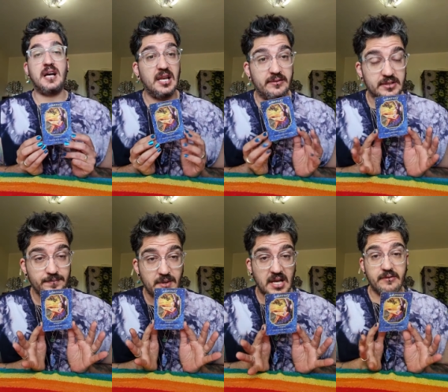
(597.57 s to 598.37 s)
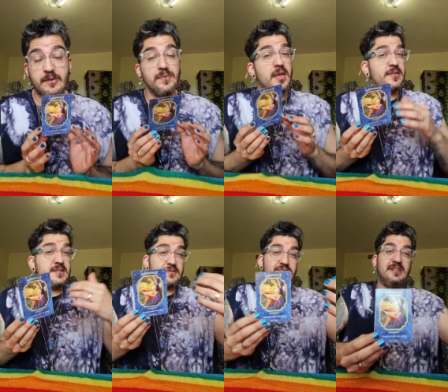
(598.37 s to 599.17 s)
I love it. I love it.
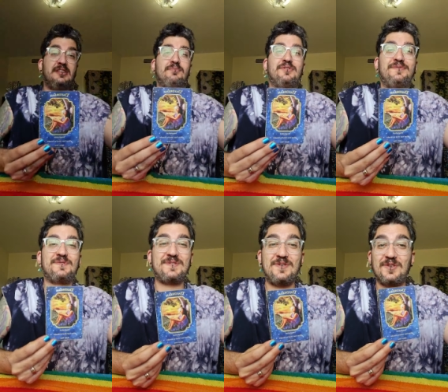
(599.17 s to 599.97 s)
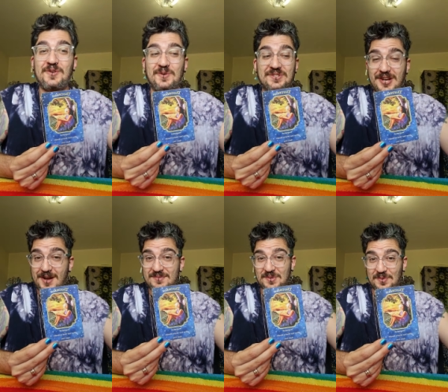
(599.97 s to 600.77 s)
There's a really beautiful song called
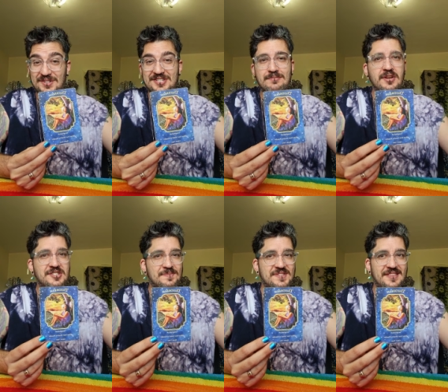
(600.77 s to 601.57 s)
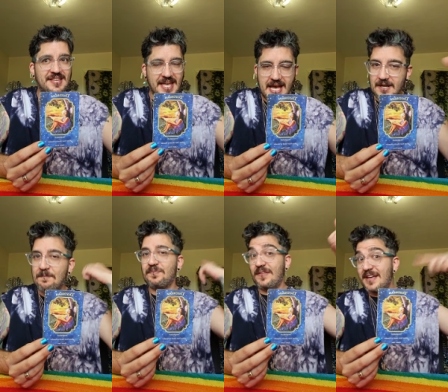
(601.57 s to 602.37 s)
Time to Wander by Gypsy and the Cat,
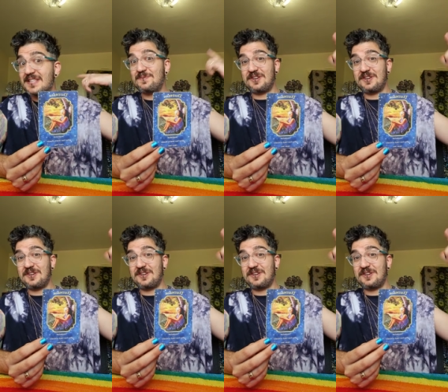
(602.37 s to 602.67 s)
and that's